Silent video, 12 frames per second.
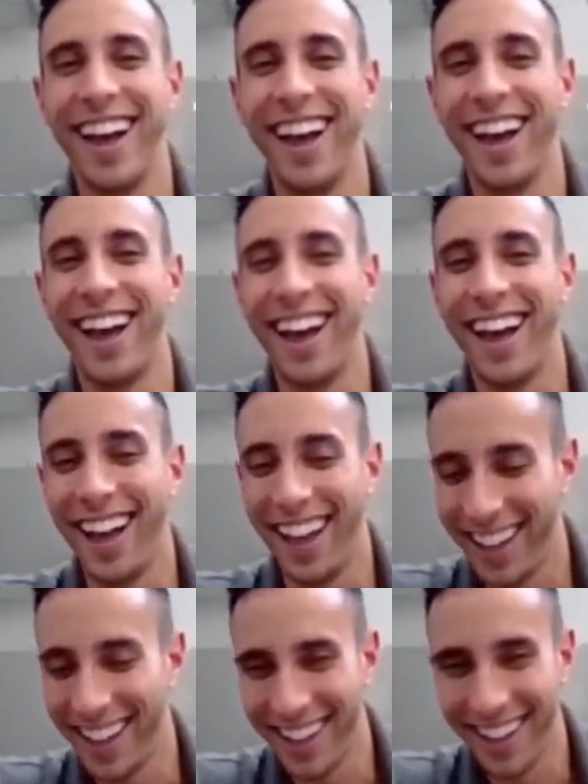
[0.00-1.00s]

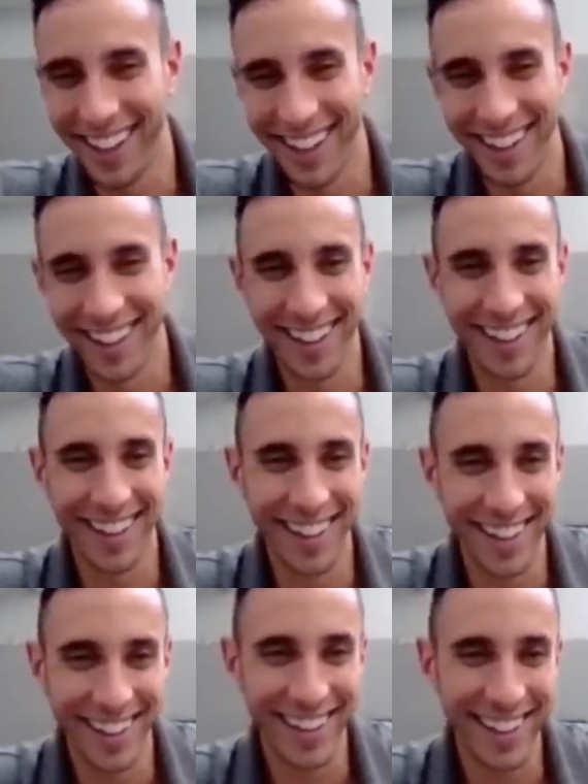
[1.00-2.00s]

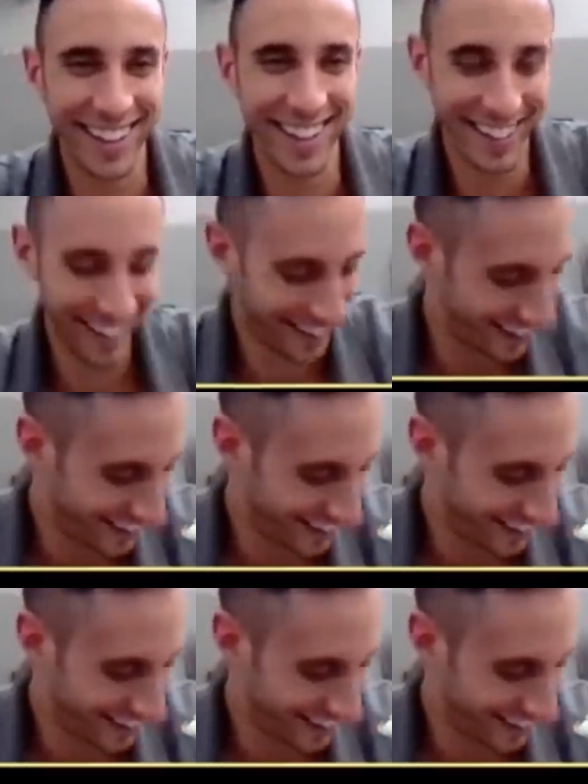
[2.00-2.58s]
(not speaking)